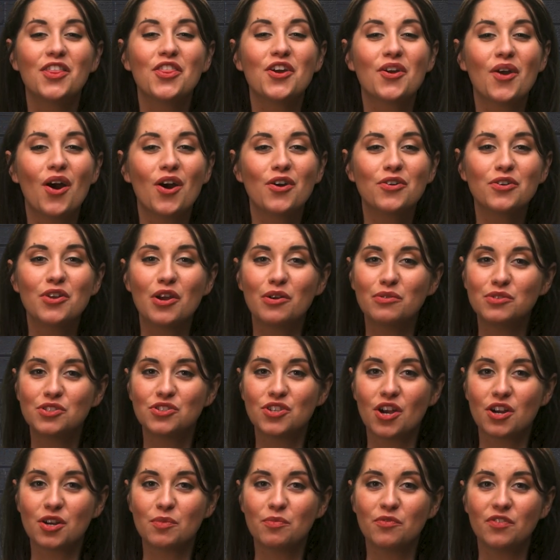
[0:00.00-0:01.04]
There are no
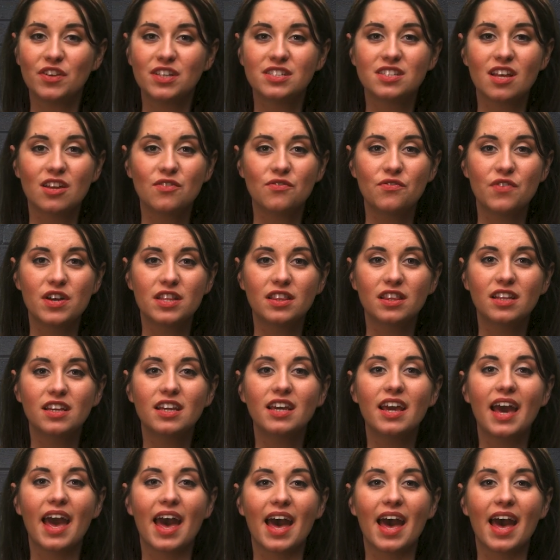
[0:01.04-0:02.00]
startup fees on Fundly,